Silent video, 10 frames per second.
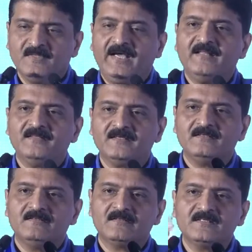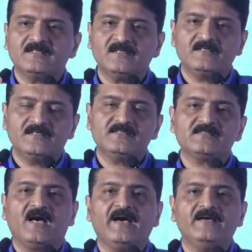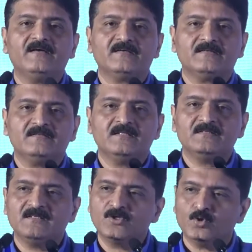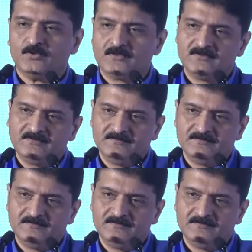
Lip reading: and the return is higher than the growth,